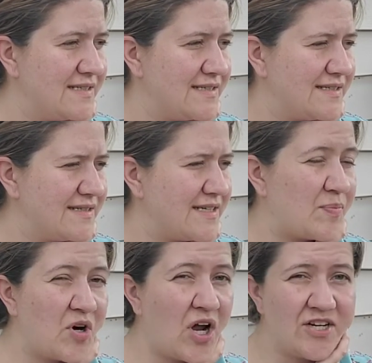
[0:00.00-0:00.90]
uh, a
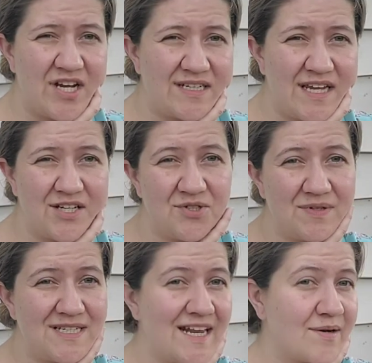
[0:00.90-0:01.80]
project. I could do a
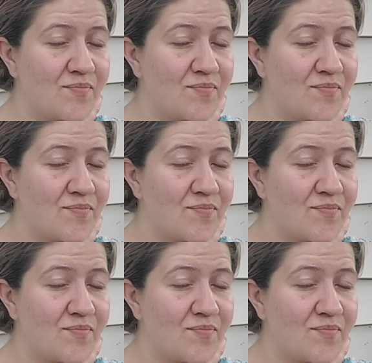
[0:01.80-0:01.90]
tatting